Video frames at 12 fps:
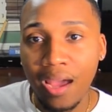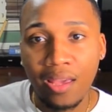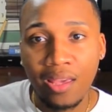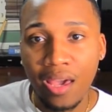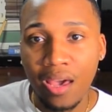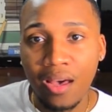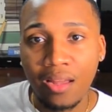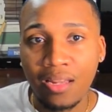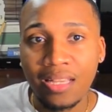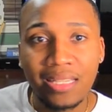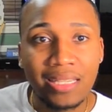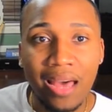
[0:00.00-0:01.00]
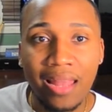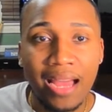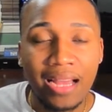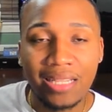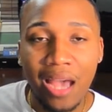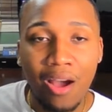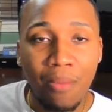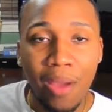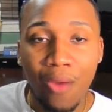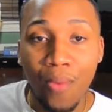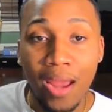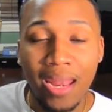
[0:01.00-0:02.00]
yeah, this is all I could talk
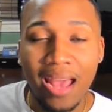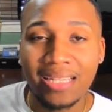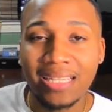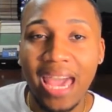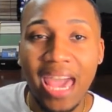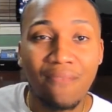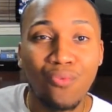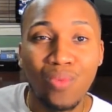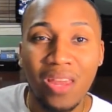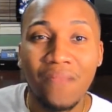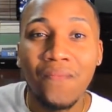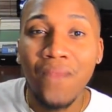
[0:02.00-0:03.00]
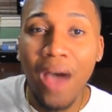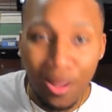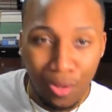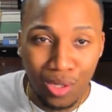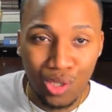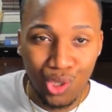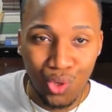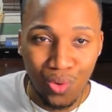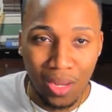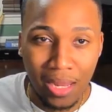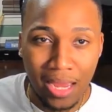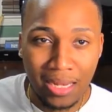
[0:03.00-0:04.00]
about right now because I haven't really followed the
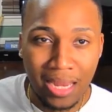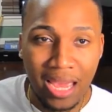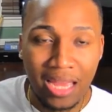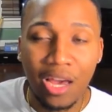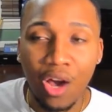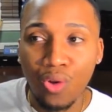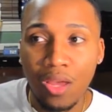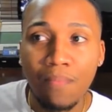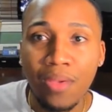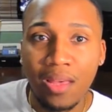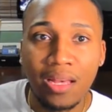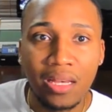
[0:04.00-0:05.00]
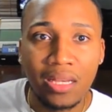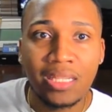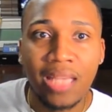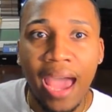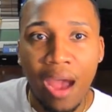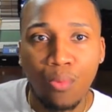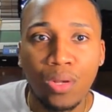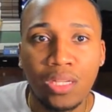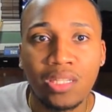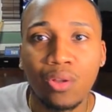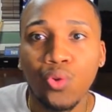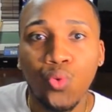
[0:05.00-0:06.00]
story like that, only because I
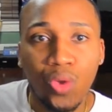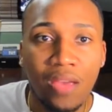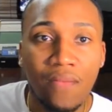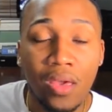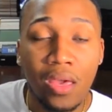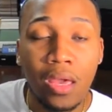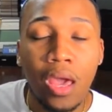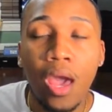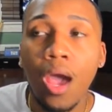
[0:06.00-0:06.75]
was grieving.